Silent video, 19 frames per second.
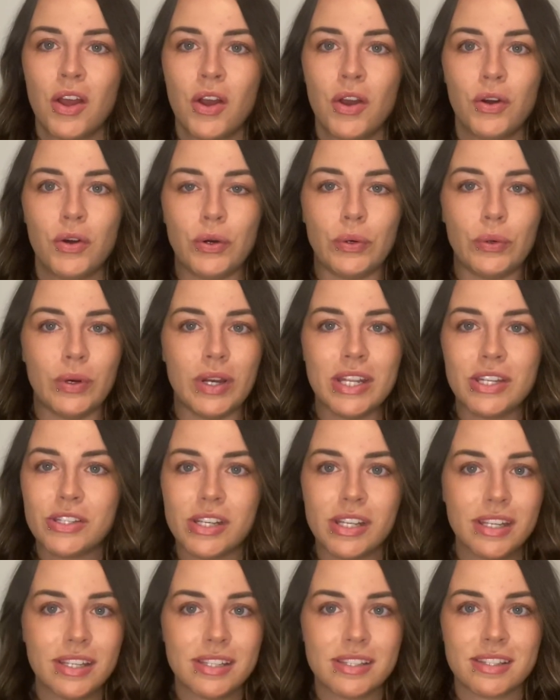which
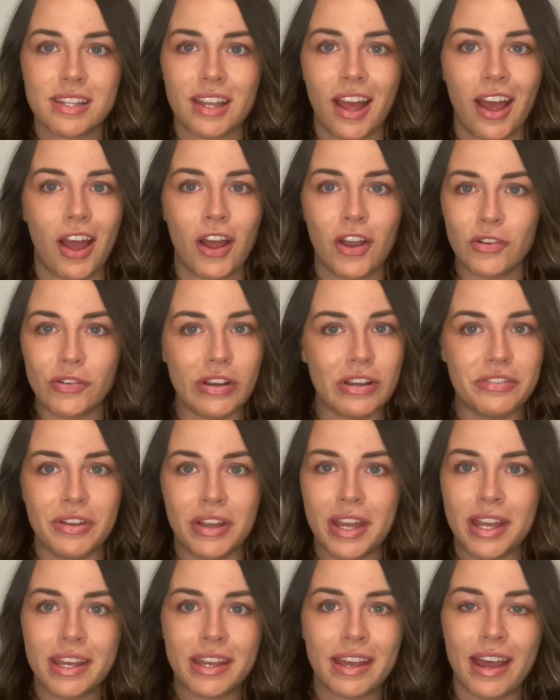is
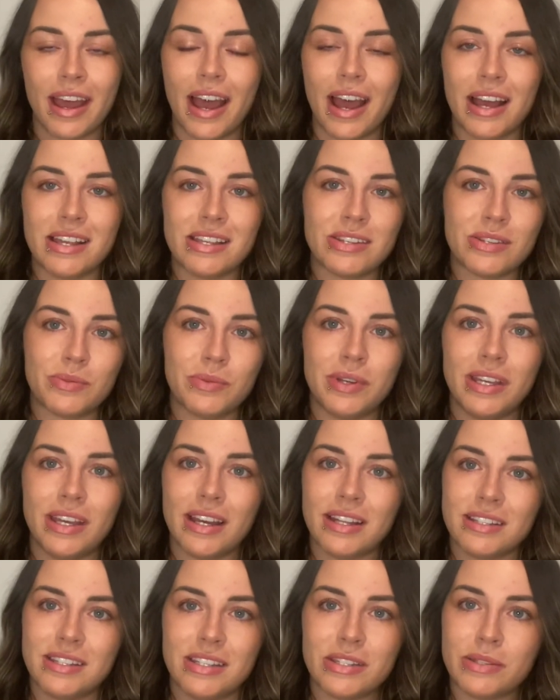horrific as we
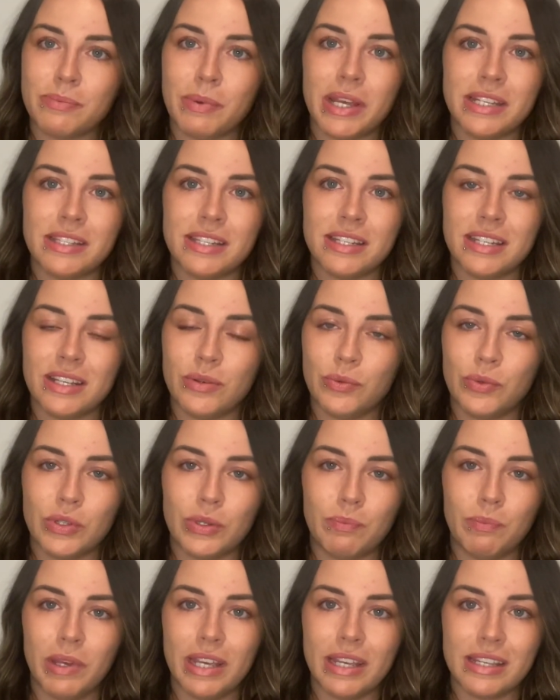anticipated it would
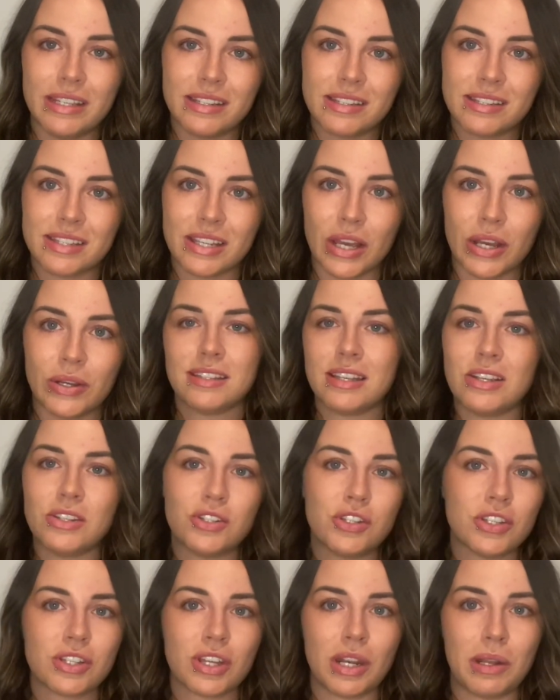be. So it's
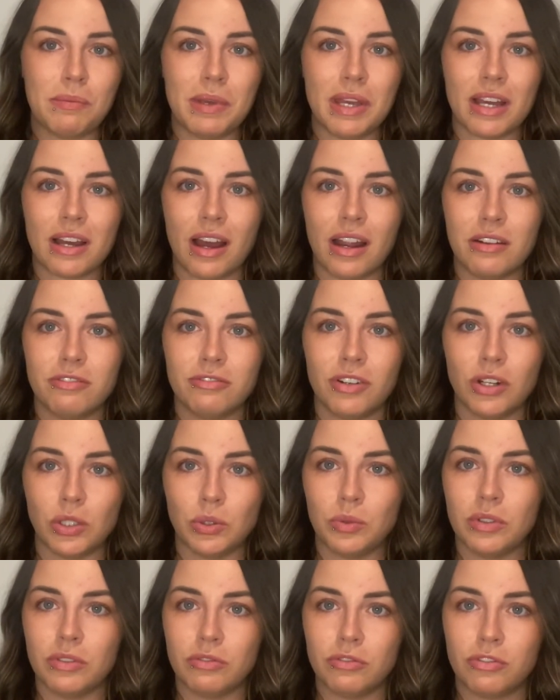just going to be a kind of follow
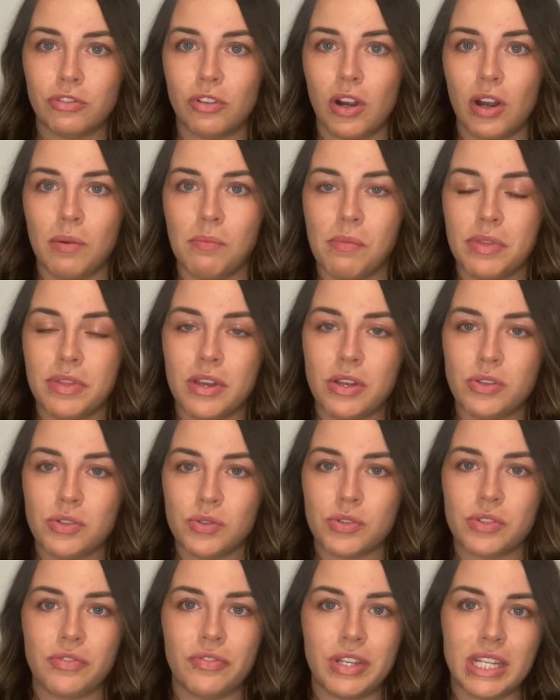on from those
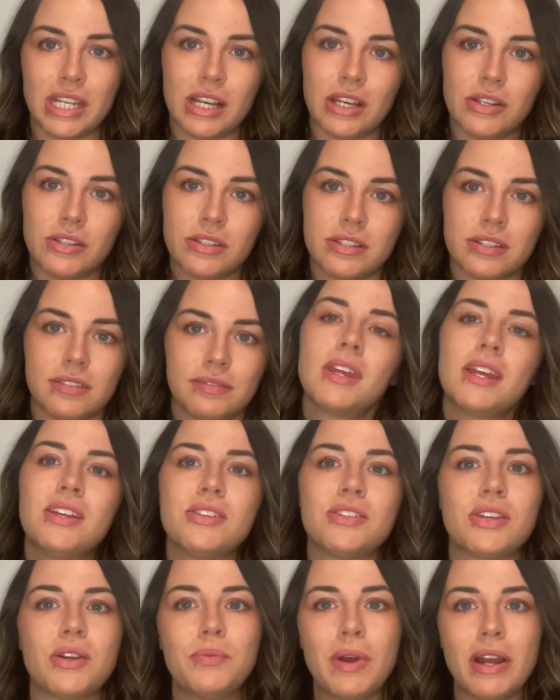sorts of videos.
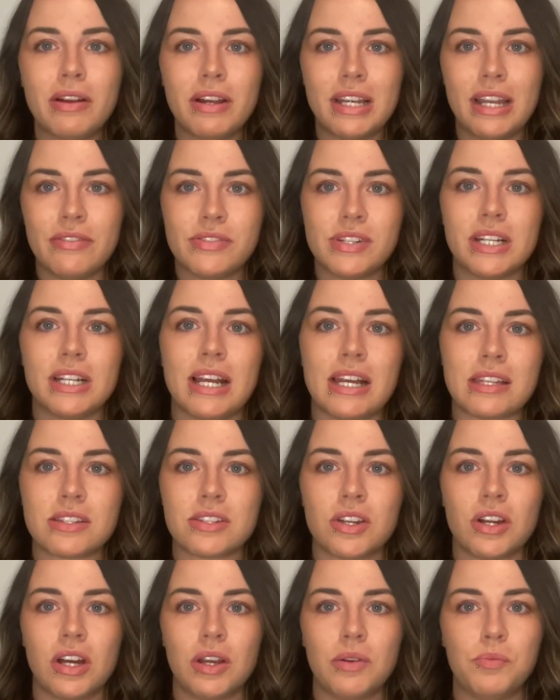So where I left it last
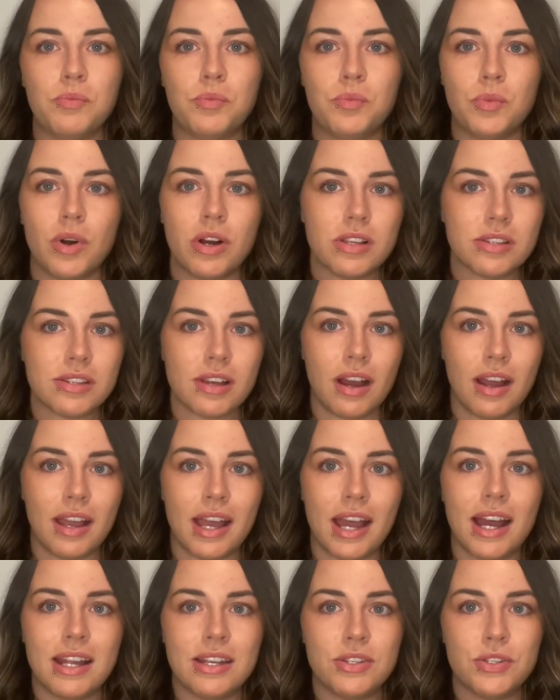time was I
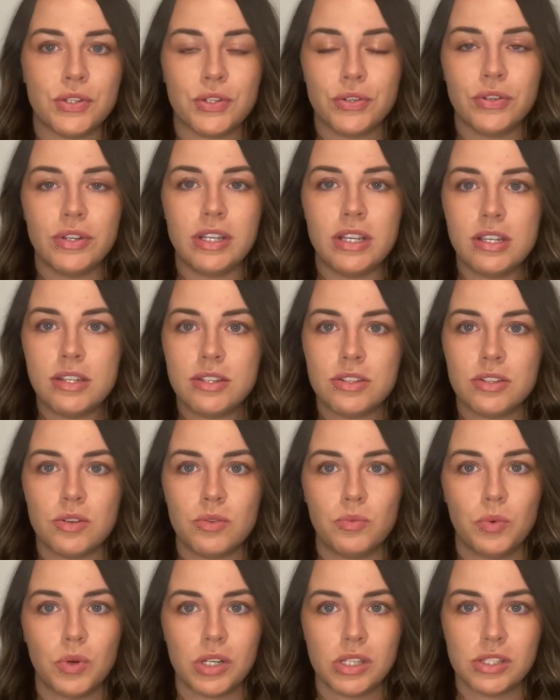had decreased
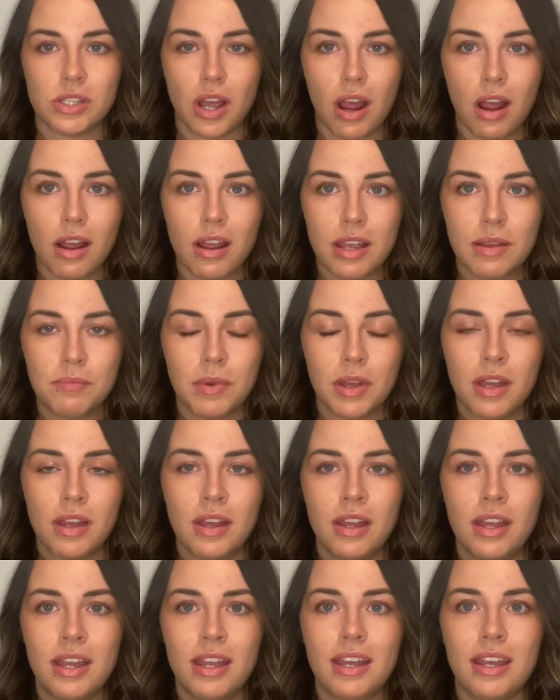one time.
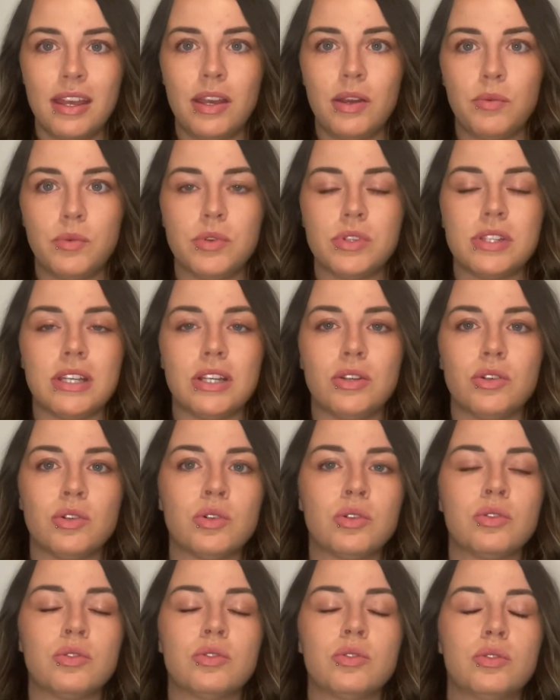It was
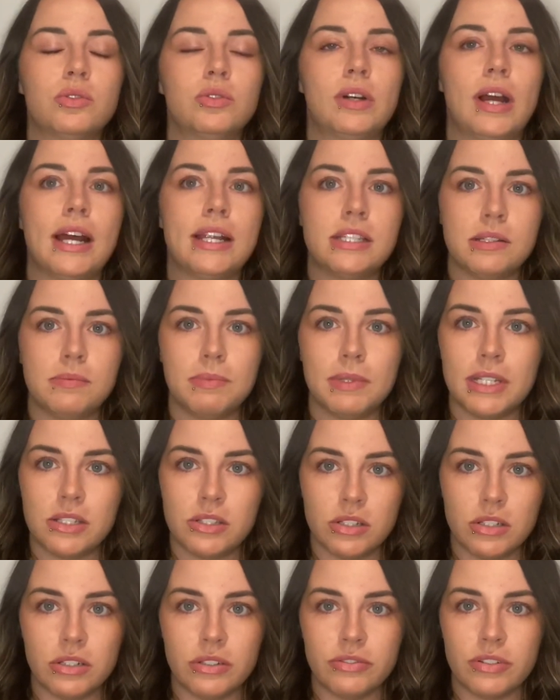incredibly
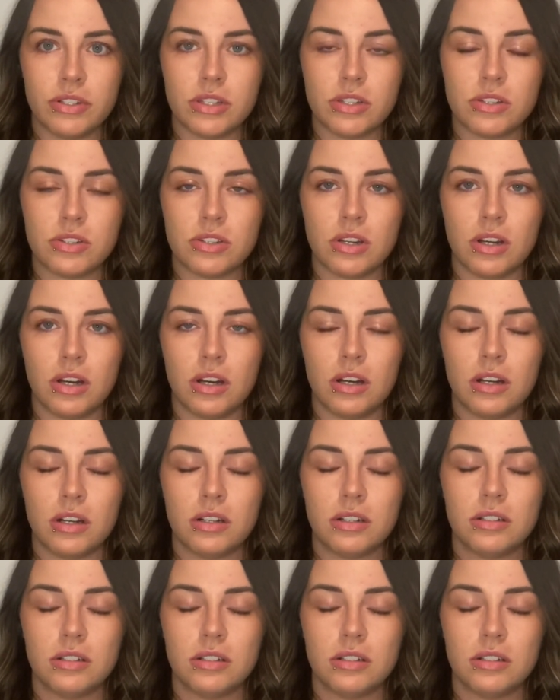tough at the start.